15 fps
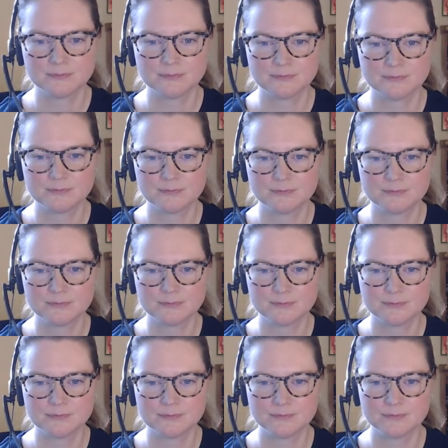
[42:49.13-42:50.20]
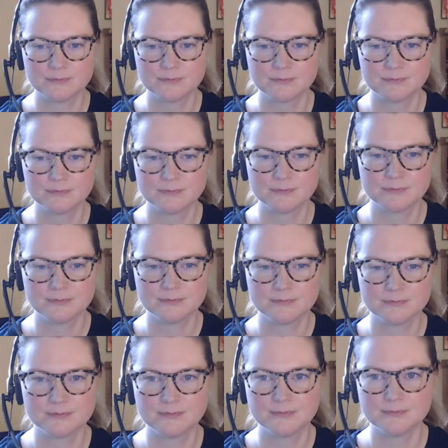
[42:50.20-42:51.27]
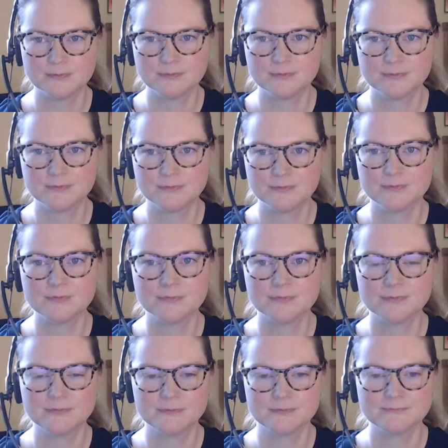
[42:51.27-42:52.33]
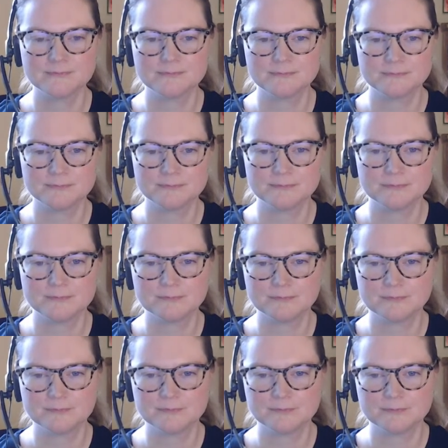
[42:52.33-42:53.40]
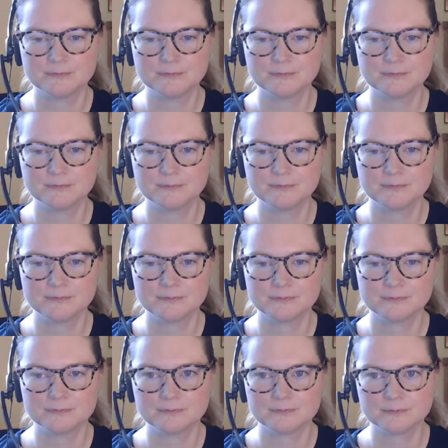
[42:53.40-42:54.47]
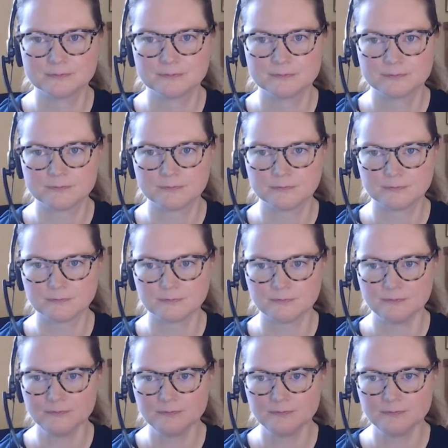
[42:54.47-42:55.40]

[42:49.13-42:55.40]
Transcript: [no speech]